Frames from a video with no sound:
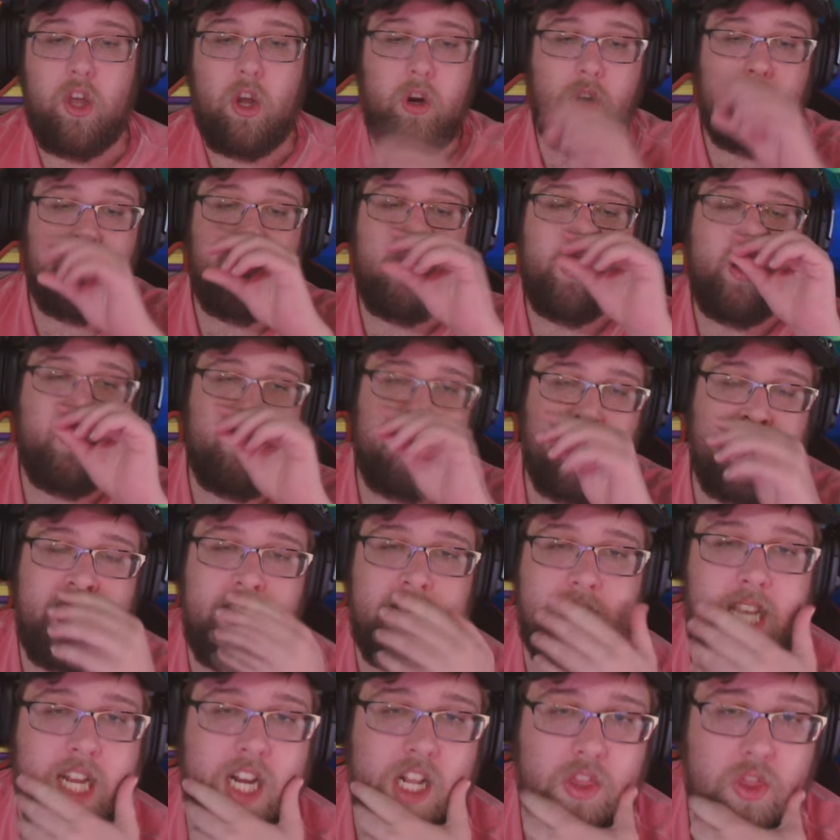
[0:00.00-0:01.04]
Third reel,
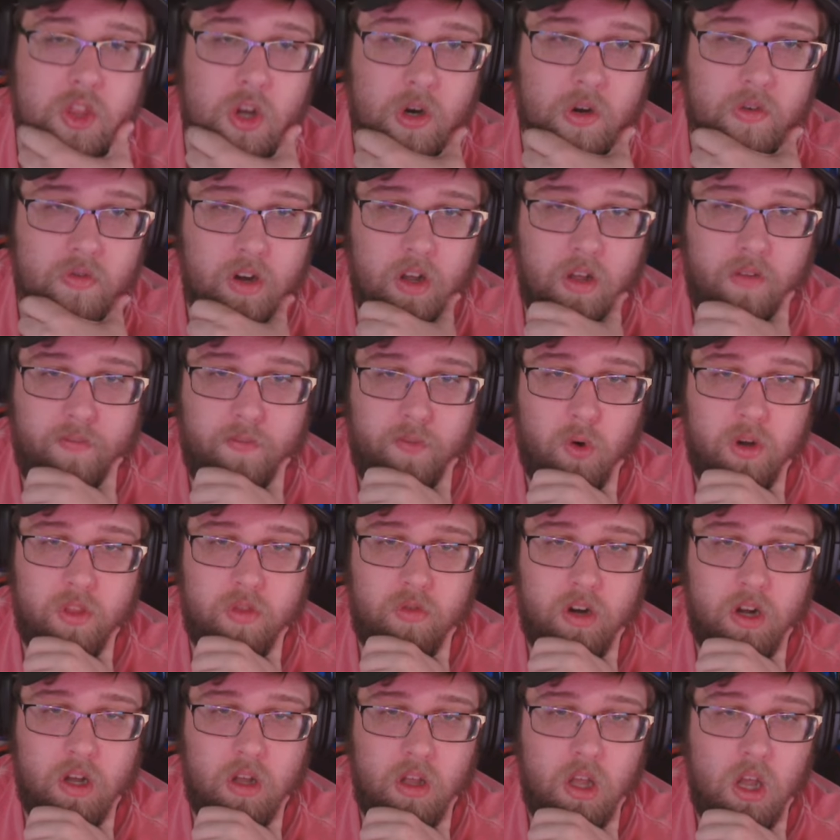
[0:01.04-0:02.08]
please hit a third reel. Fourth
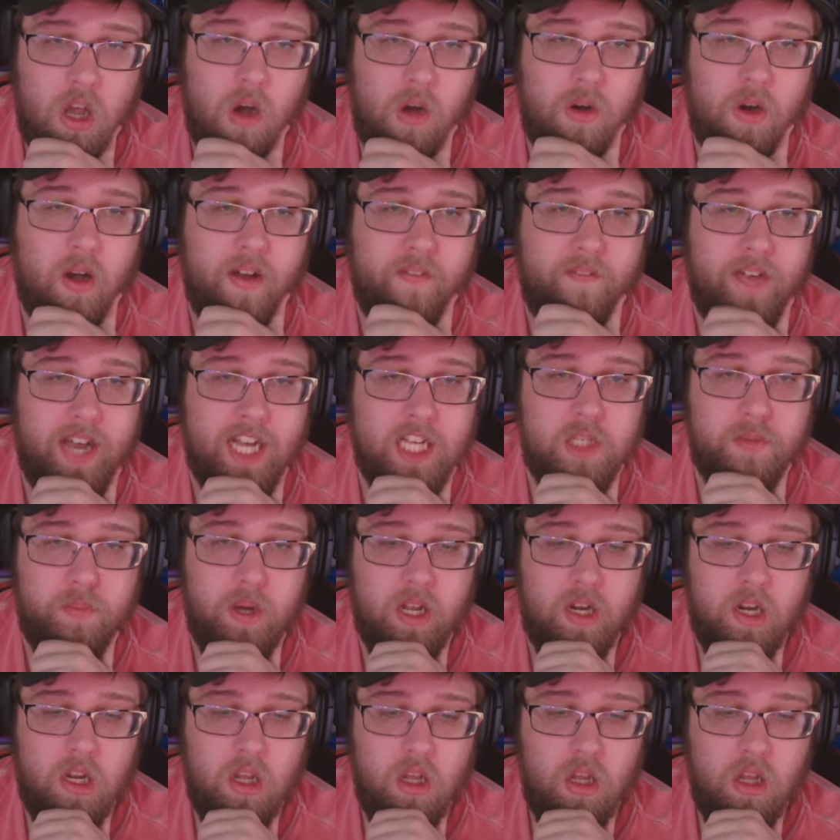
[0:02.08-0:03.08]
reel. Oh, no, I fast spun.